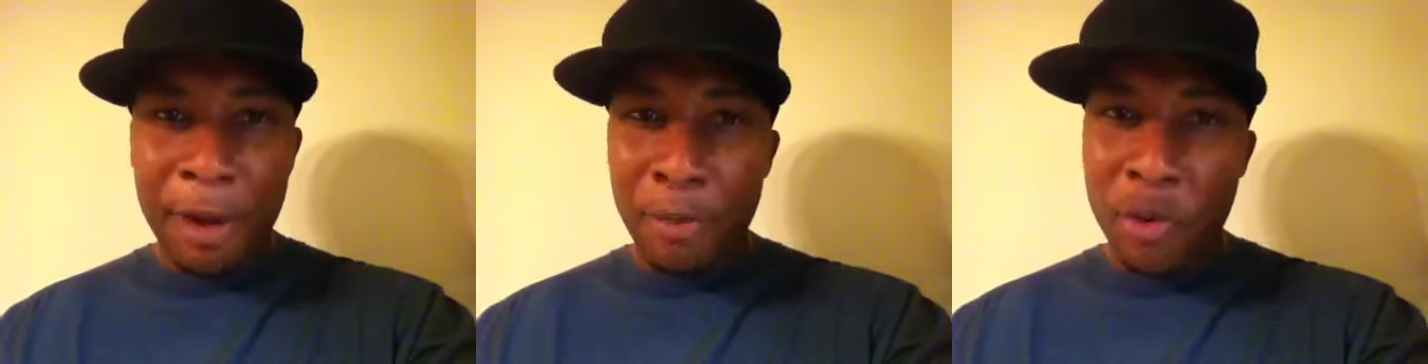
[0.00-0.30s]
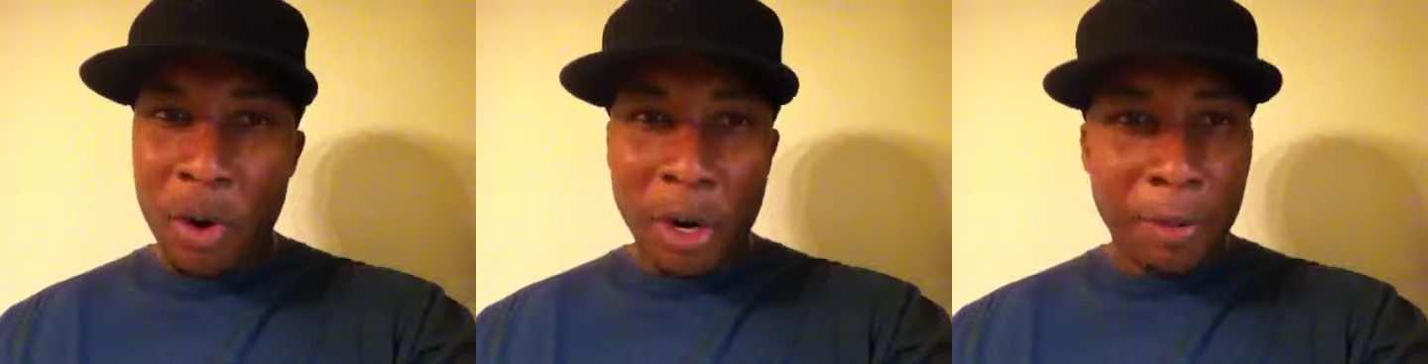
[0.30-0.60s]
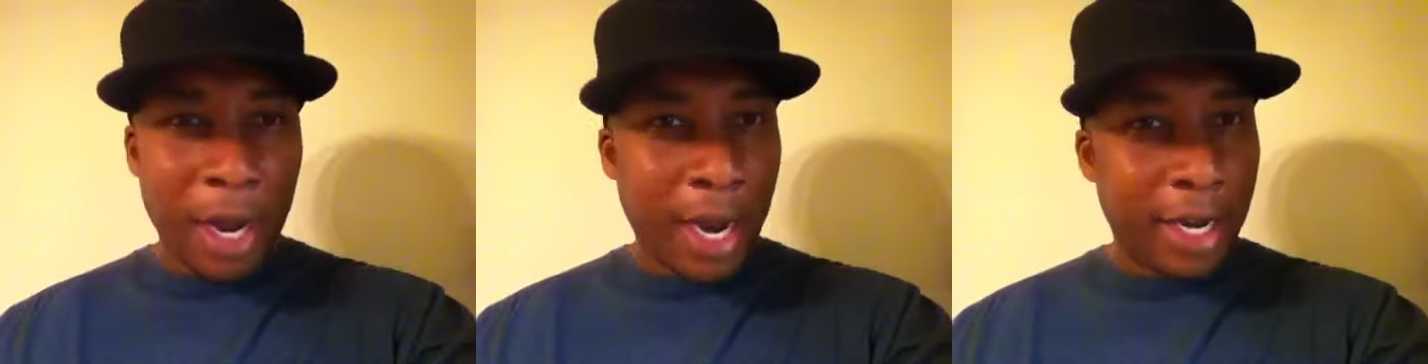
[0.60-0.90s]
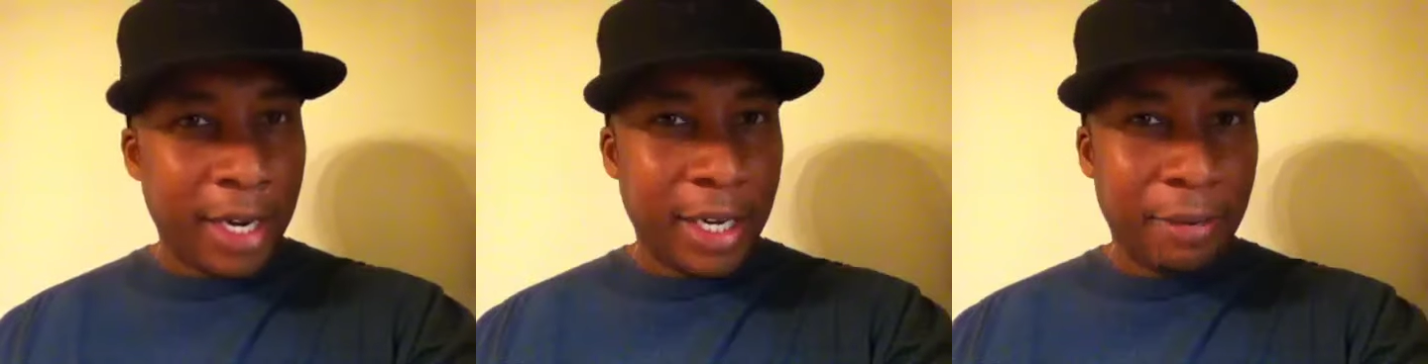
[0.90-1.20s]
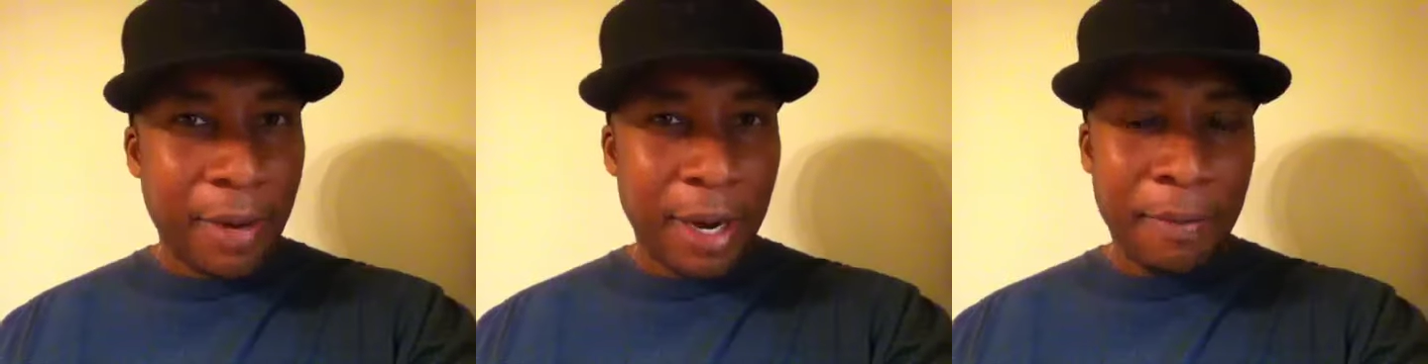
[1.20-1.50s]
people on them like
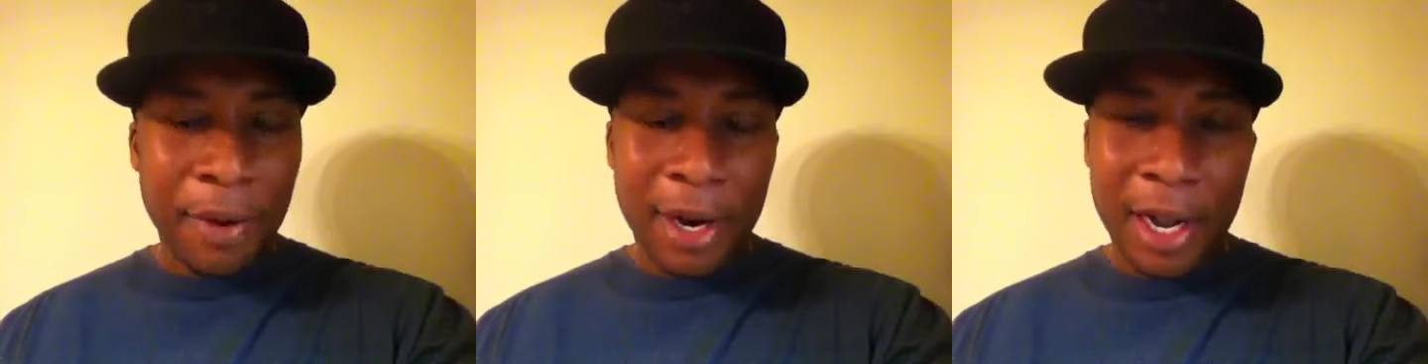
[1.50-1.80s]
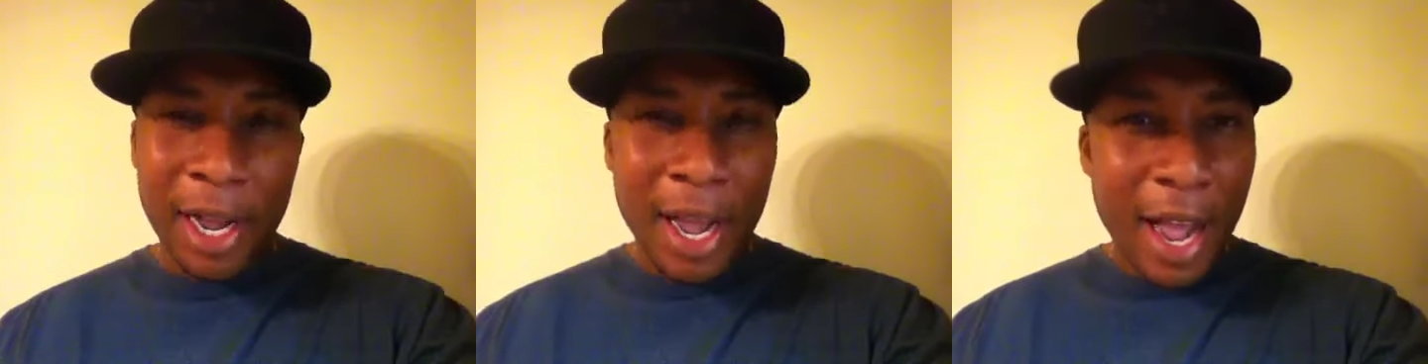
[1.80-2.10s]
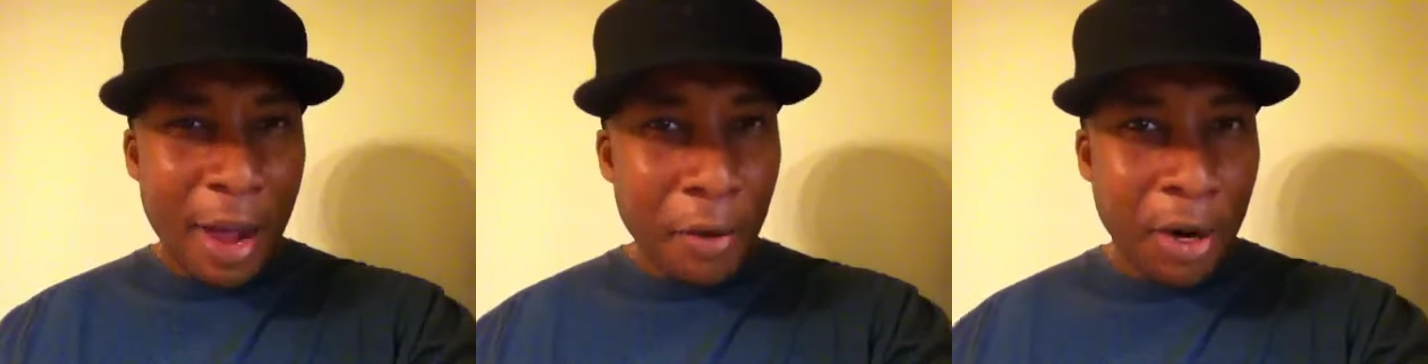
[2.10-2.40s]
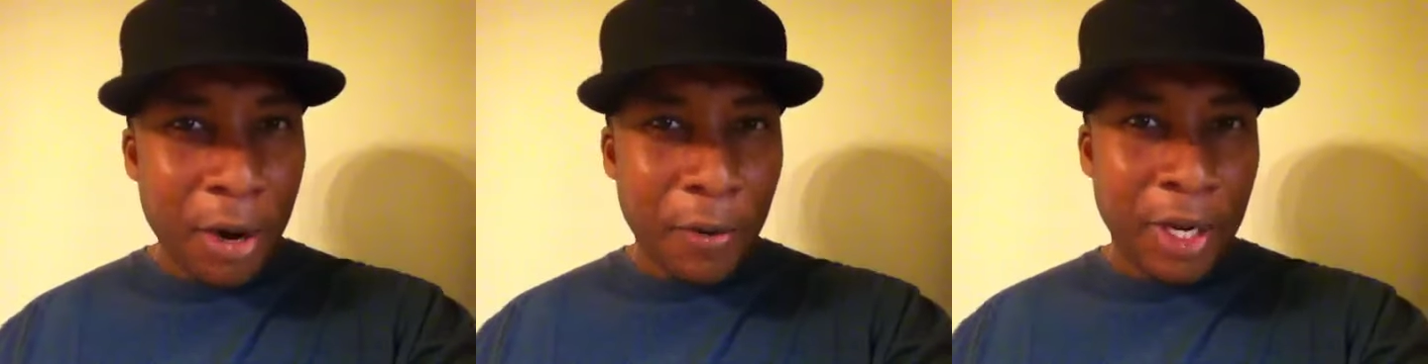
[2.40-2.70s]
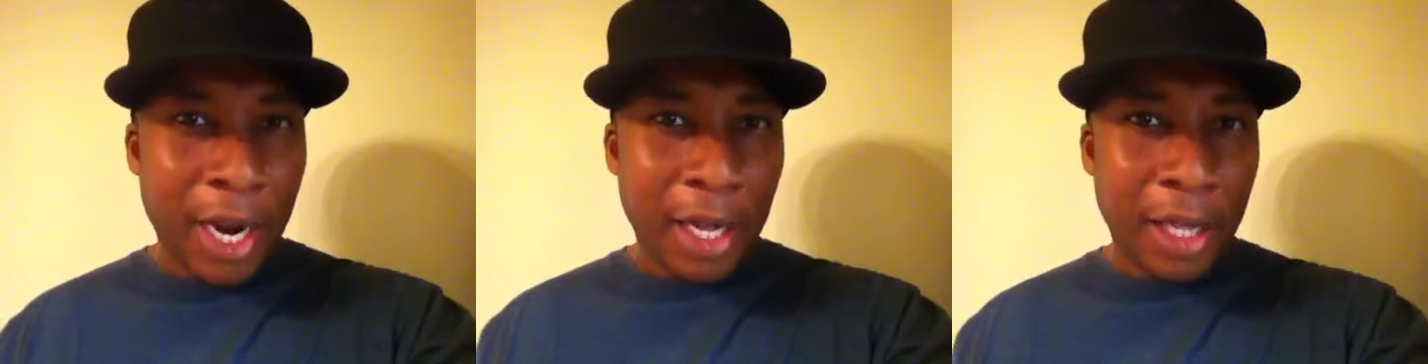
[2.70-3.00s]
this, man. But uh, I want to know
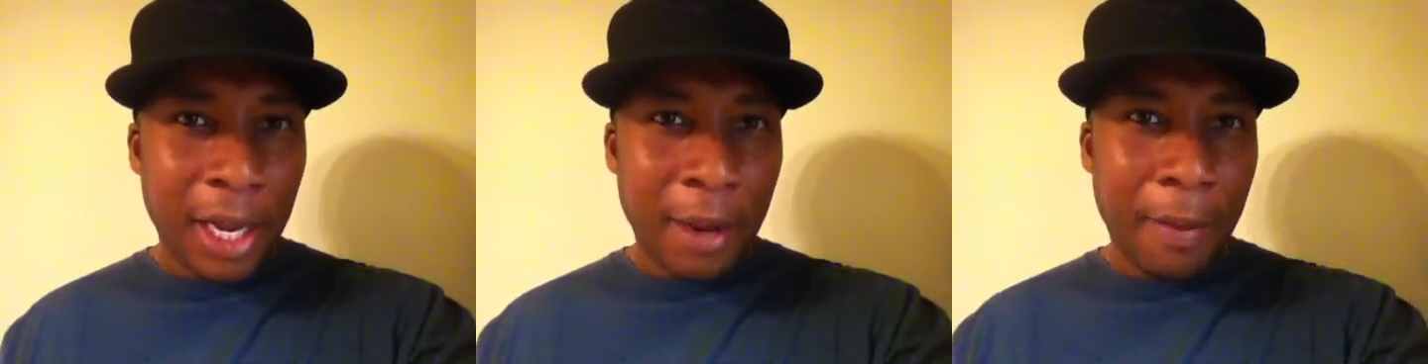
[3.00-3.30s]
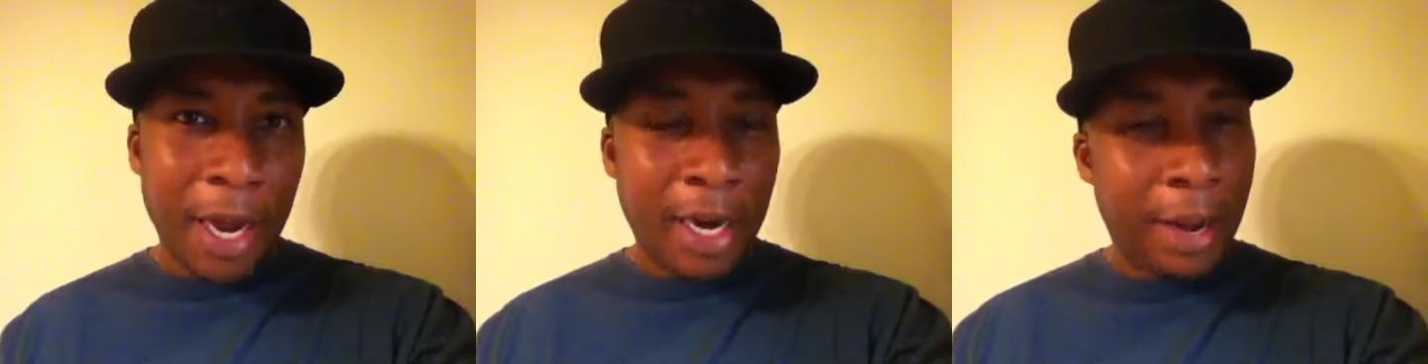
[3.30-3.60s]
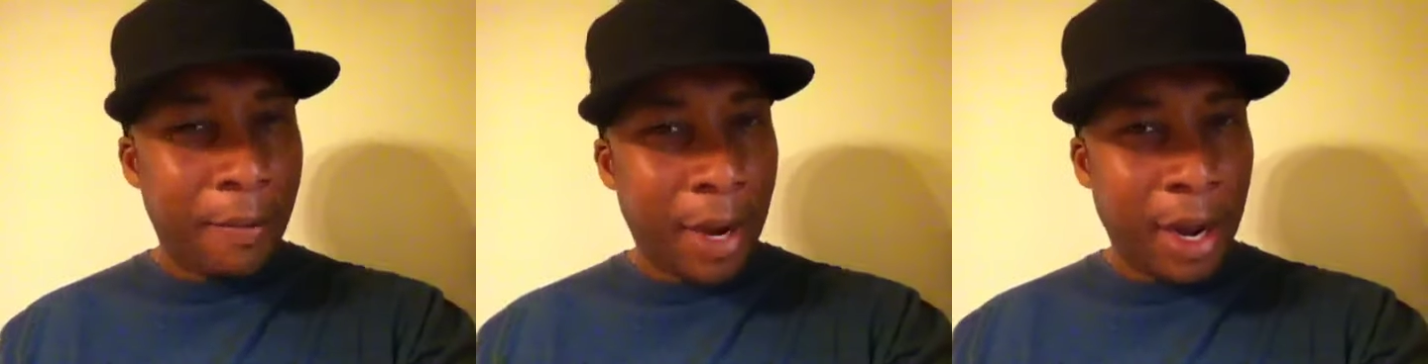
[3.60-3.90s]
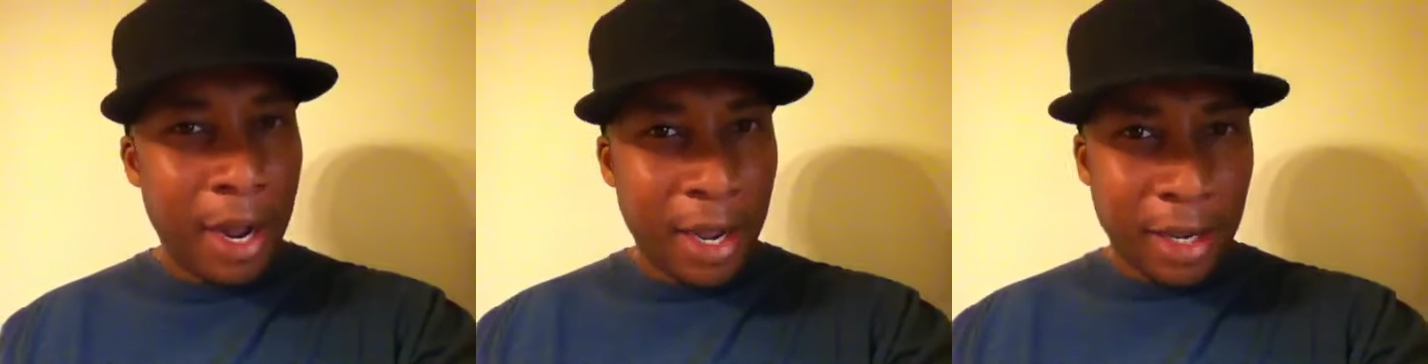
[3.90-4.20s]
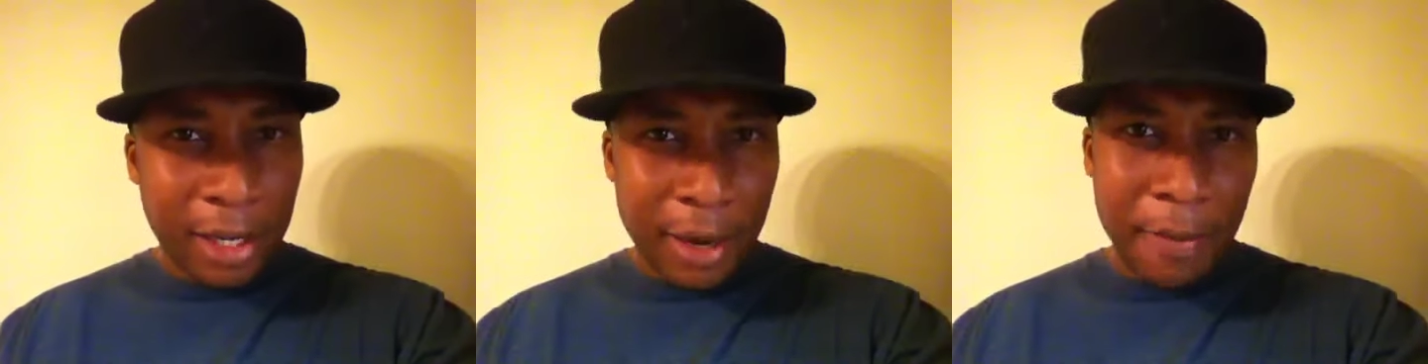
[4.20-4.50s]
what y'all think about that, man.
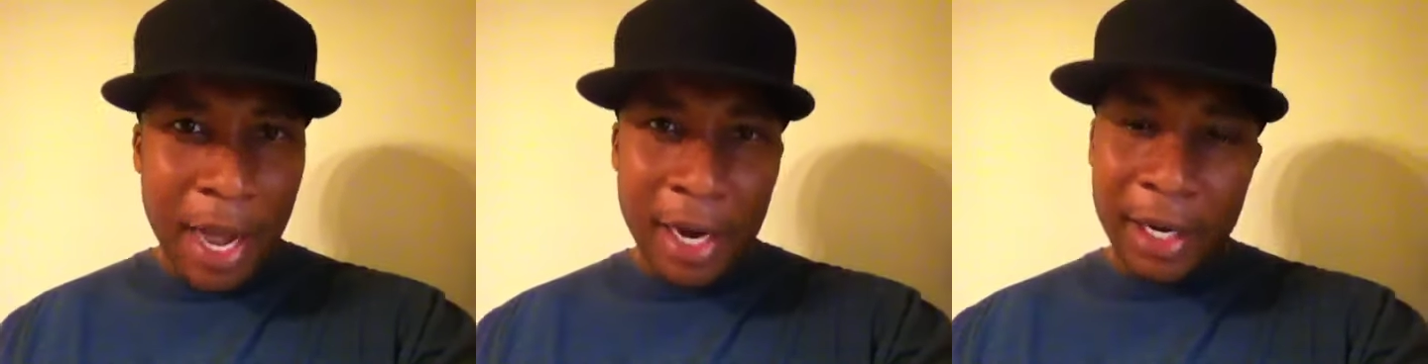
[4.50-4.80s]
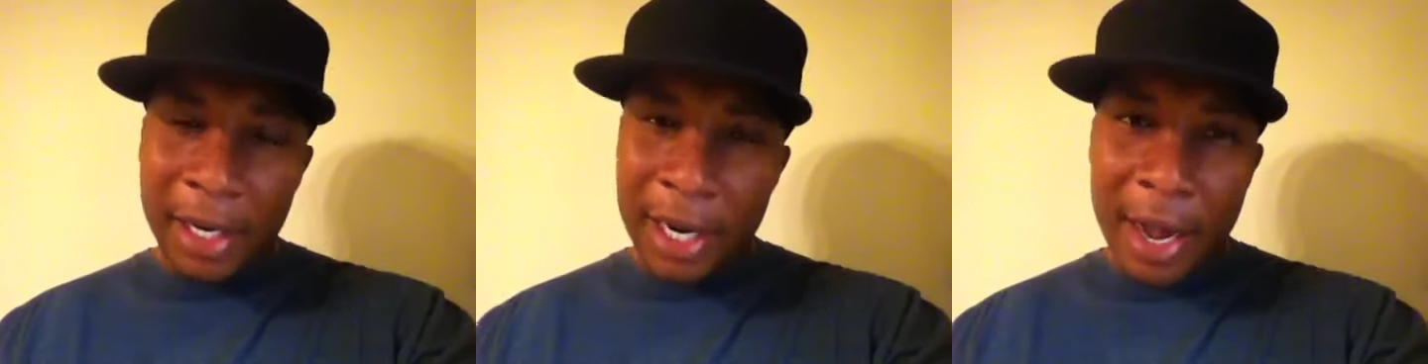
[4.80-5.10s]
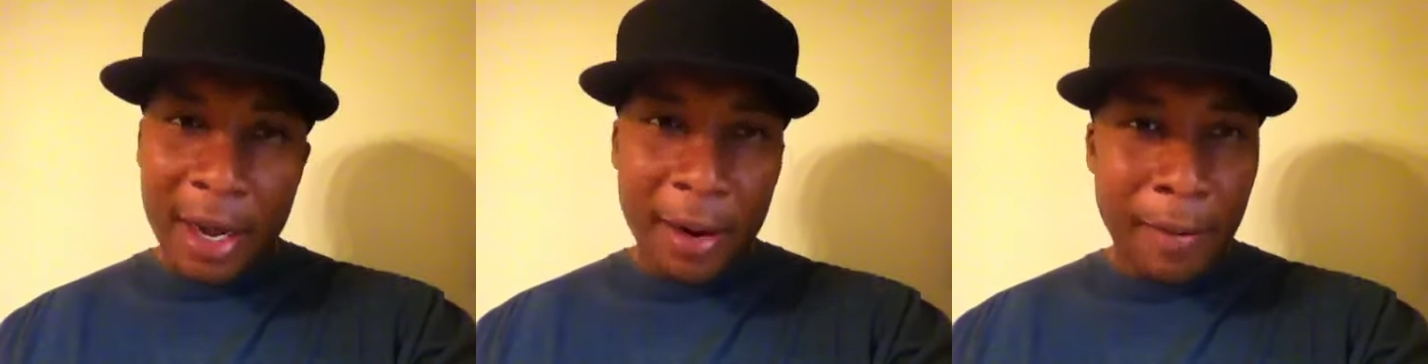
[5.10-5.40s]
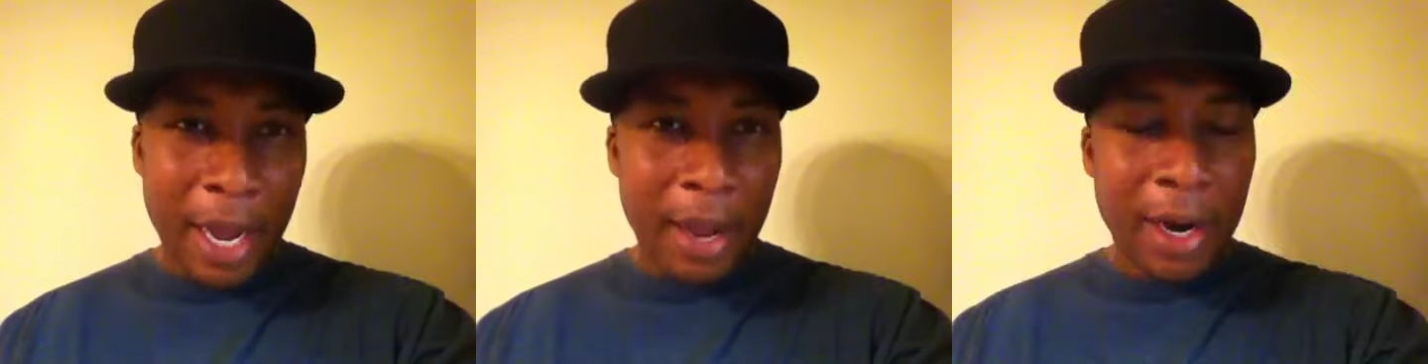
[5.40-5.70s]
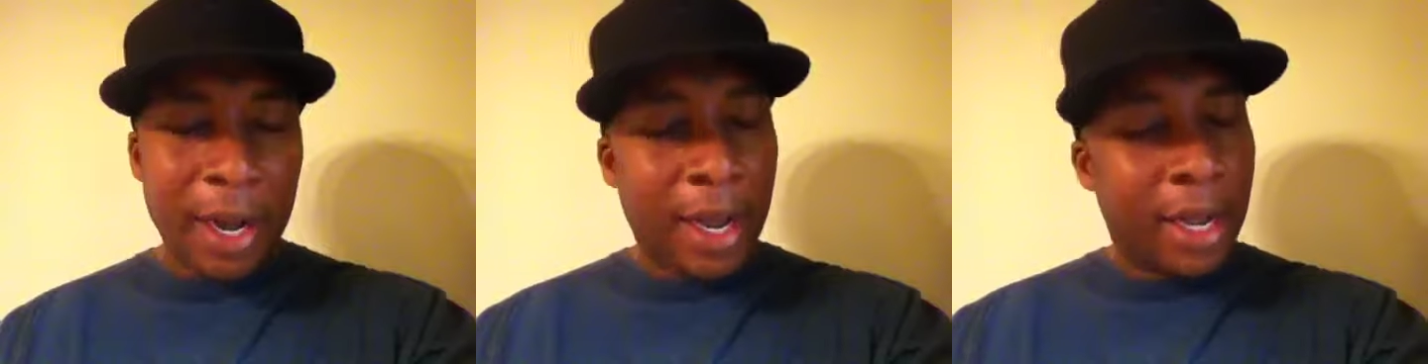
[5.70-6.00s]
Somebody's talking about